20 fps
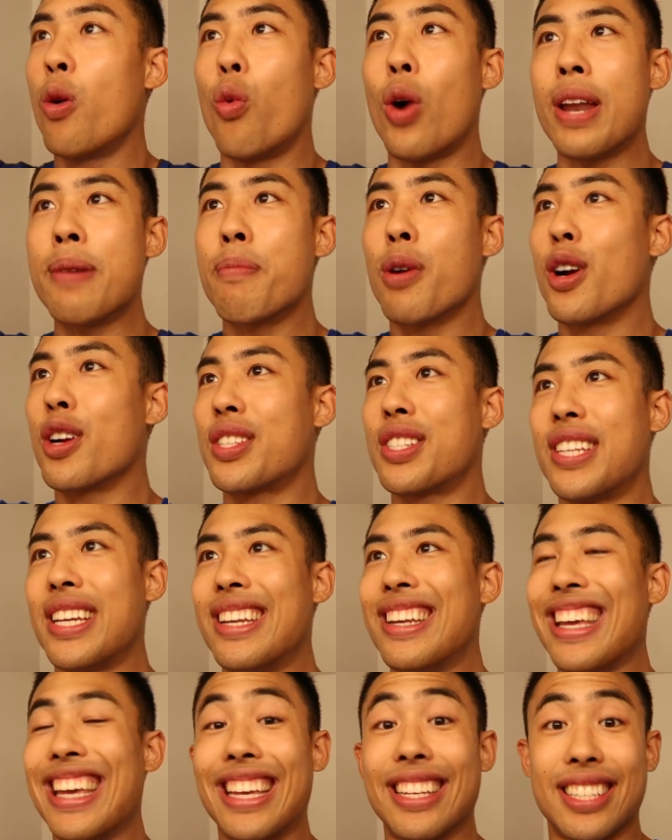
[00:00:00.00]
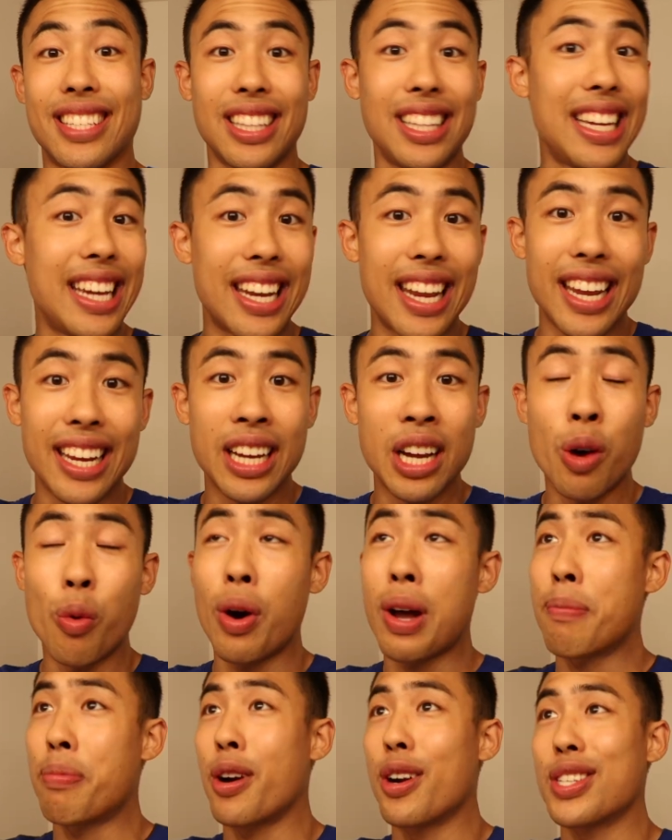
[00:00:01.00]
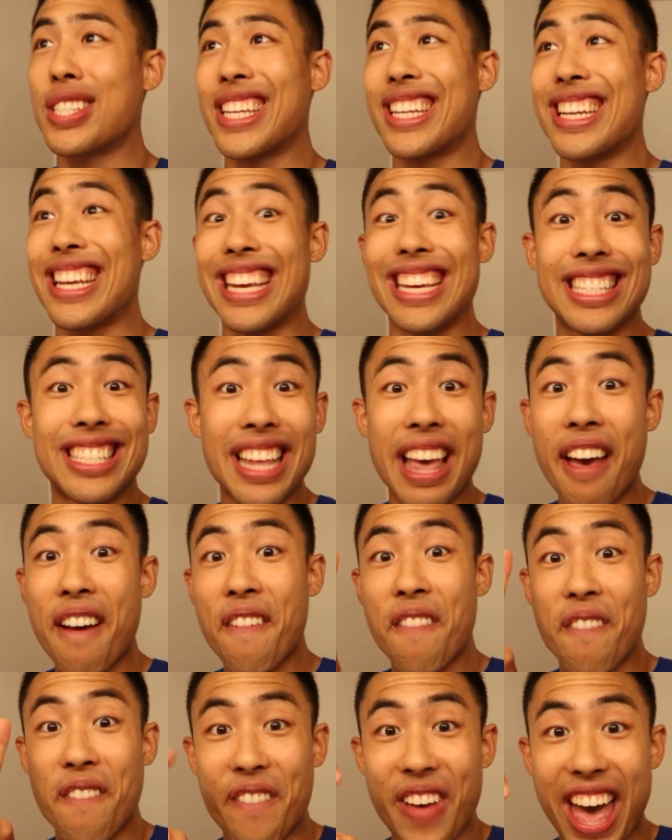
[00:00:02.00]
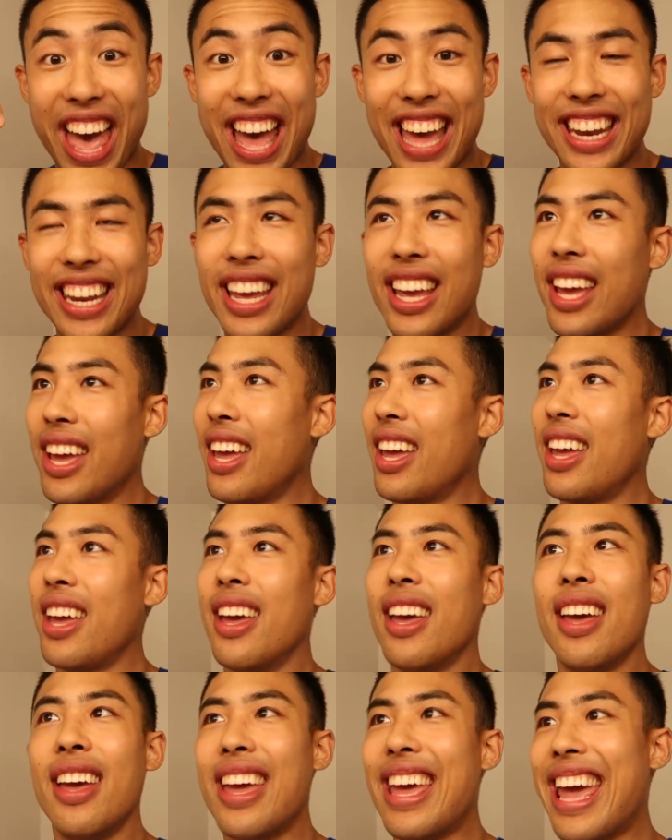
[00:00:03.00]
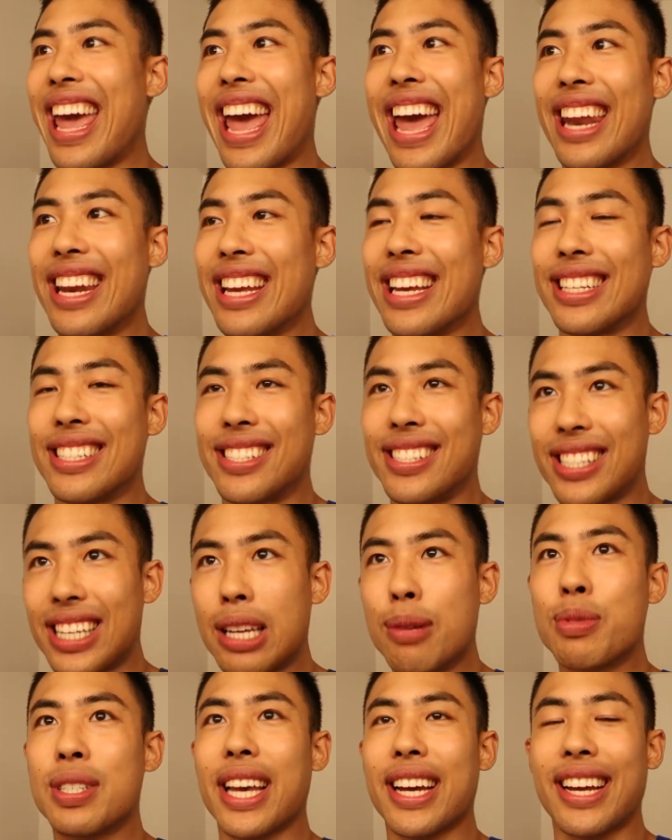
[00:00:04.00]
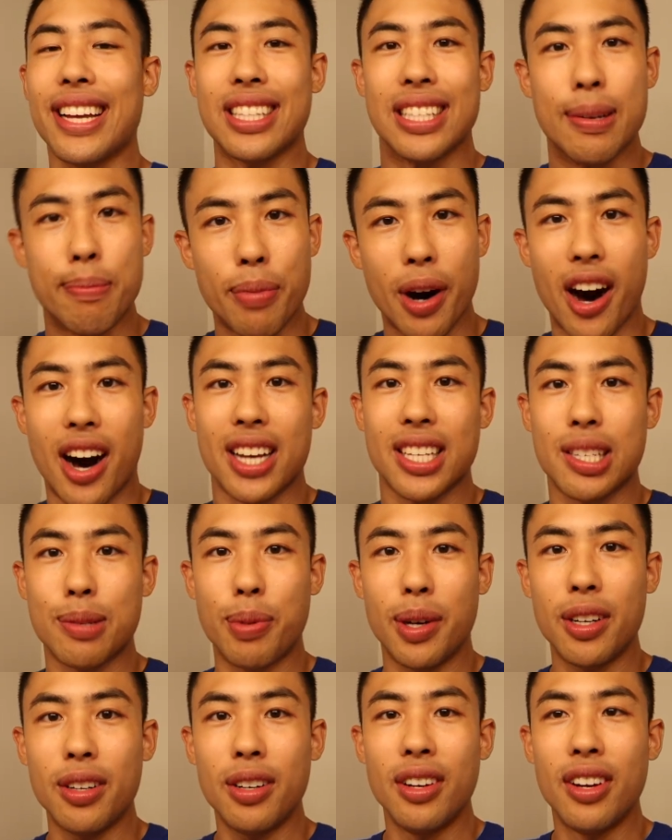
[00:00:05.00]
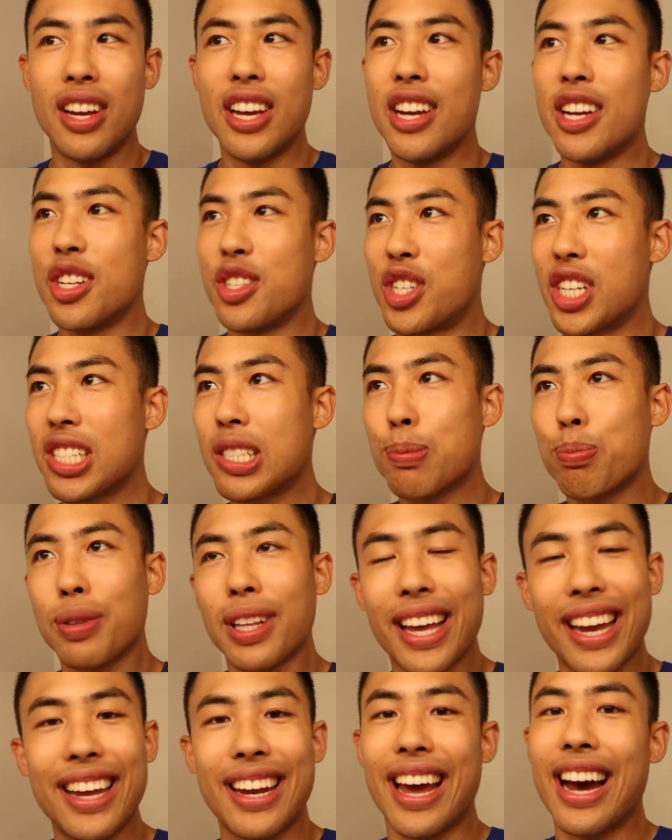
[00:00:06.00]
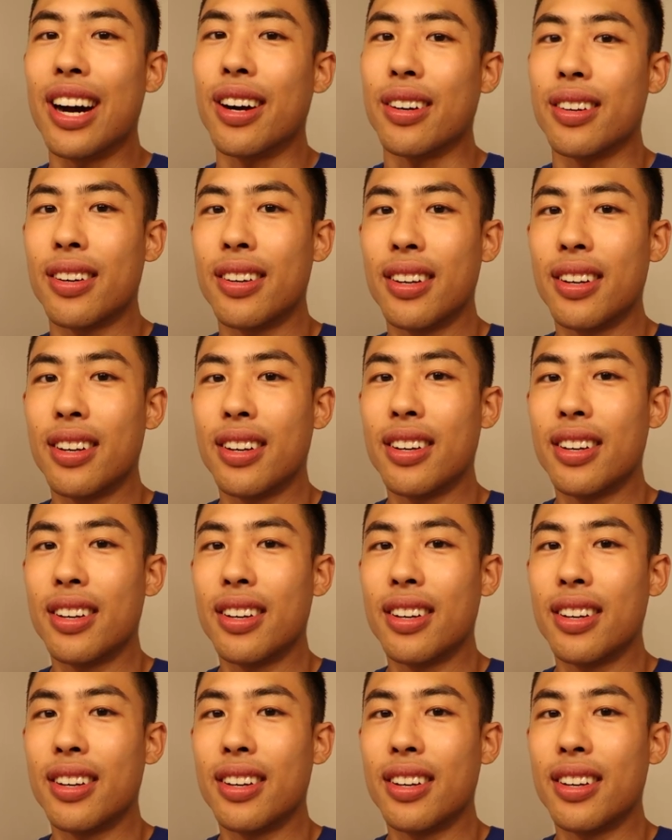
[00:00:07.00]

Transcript: one person is leading, one person is fed, and it seems like it's impossible, just play it out.